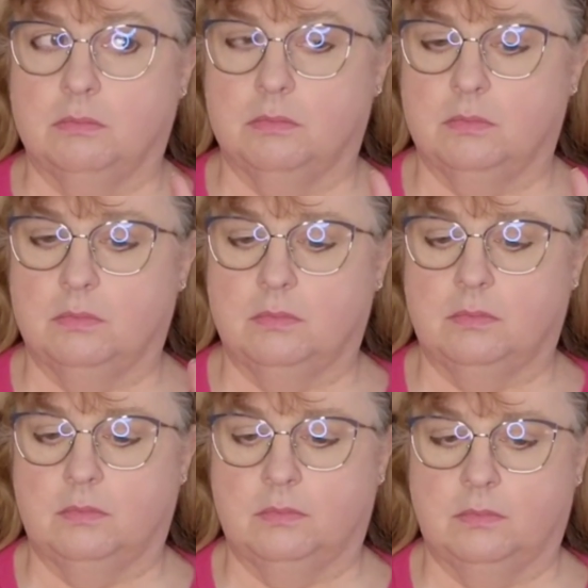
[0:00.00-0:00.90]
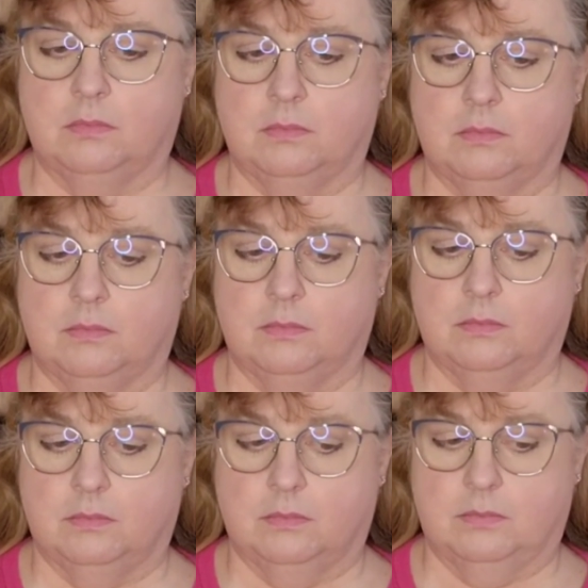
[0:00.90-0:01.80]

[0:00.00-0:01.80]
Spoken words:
Nobody speaks.